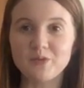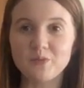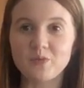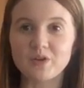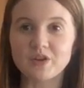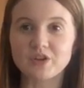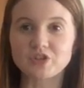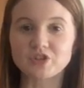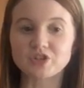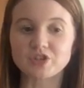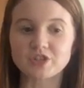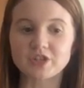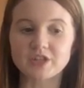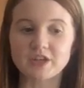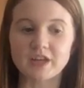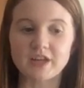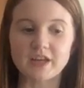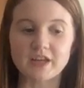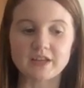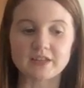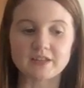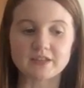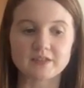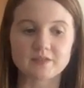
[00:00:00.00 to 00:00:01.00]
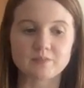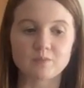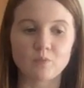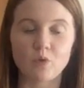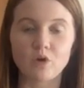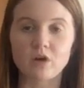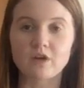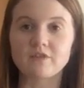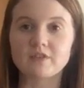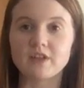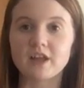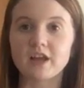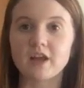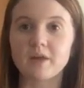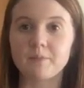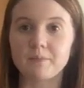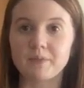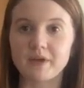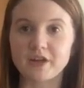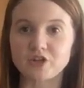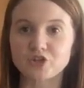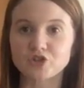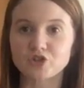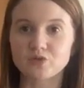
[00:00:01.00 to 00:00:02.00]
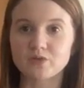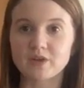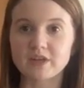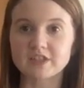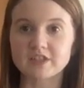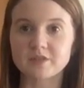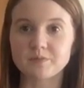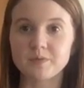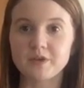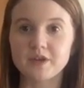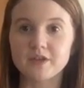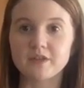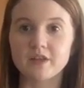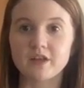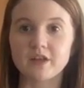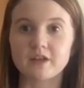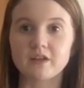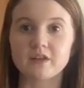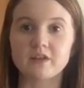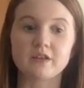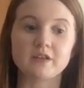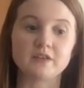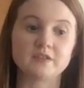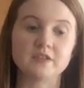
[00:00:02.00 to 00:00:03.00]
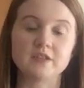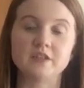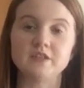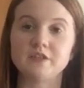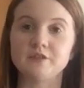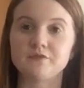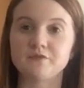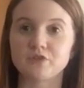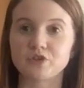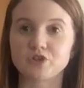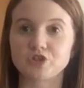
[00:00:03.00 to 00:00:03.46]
which is more of like a picture recipe that is easy for